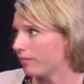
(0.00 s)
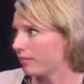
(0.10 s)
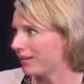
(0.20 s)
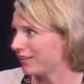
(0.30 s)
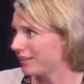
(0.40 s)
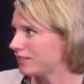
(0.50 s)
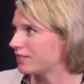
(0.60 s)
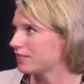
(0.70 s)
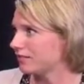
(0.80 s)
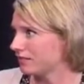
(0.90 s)
but at
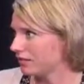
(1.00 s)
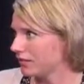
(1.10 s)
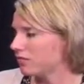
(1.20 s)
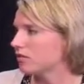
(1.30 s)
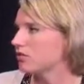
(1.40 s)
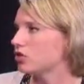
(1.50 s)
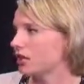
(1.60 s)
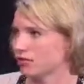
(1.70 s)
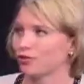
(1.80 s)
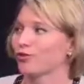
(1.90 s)
least gives us a
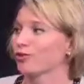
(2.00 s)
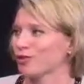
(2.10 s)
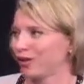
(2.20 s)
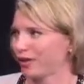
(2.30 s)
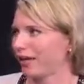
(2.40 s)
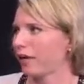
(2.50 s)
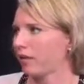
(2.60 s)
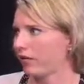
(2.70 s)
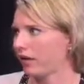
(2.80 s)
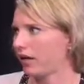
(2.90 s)
chance to start talking about it,